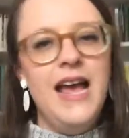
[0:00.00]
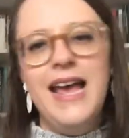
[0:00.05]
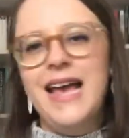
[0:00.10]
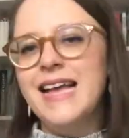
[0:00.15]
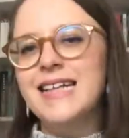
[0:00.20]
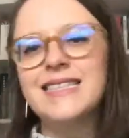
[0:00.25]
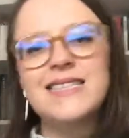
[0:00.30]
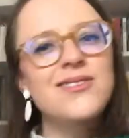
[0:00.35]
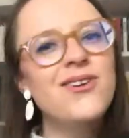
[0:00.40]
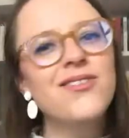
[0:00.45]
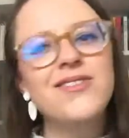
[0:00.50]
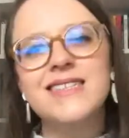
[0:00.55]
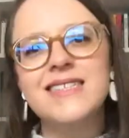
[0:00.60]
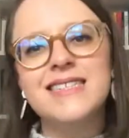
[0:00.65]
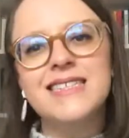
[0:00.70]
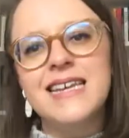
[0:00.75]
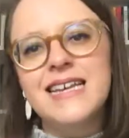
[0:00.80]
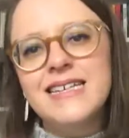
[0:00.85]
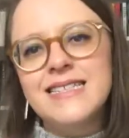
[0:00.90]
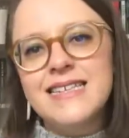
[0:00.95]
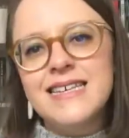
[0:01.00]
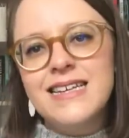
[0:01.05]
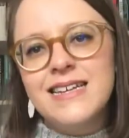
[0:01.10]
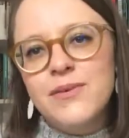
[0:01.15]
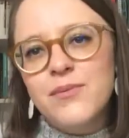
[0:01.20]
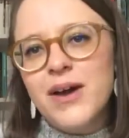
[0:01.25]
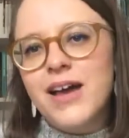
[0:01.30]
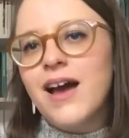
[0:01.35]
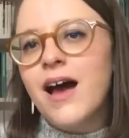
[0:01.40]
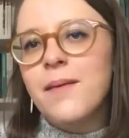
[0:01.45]
it's not the season.
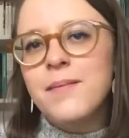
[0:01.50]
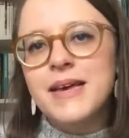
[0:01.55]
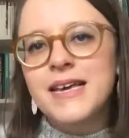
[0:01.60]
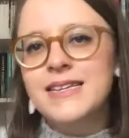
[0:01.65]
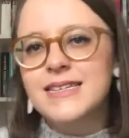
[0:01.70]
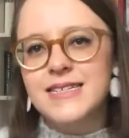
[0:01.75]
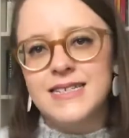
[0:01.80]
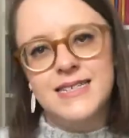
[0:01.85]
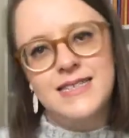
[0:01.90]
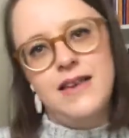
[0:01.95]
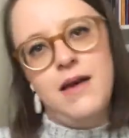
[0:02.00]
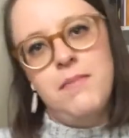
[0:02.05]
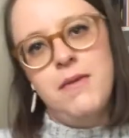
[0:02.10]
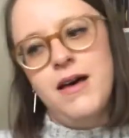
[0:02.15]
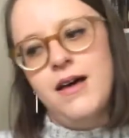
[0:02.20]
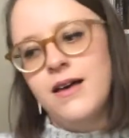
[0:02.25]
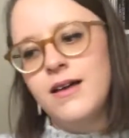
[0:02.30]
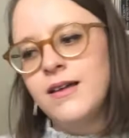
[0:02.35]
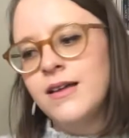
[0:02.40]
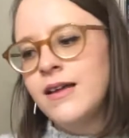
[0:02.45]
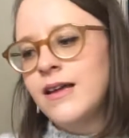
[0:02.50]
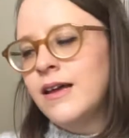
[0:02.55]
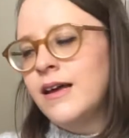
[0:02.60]
We're coming into summer.